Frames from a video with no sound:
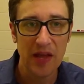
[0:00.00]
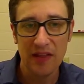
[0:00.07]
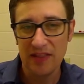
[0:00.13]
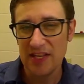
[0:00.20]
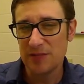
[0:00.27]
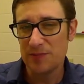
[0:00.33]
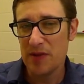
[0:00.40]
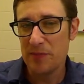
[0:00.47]

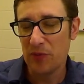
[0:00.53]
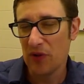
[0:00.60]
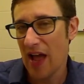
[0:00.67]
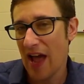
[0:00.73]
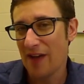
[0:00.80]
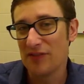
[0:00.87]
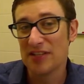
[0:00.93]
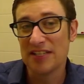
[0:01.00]
These people
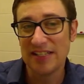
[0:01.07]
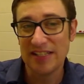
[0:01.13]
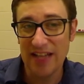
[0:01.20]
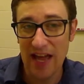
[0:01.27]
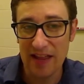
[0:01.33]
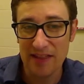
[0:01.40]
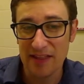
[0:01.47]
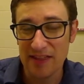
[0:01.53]
haven't
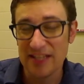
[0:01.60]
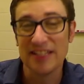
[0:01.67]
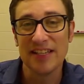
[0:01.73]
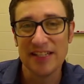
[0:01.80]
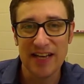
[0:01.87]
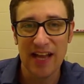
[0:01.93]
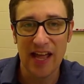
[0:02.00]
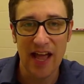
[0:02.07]
said that this
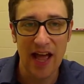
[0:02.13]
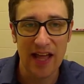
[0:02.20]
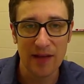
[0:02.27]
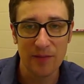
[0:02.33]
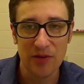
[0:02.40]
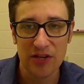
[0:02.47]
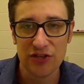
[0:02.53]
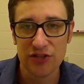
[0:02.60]
is an AI
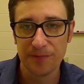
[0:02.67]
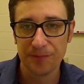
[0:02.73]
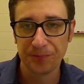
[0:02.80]
image.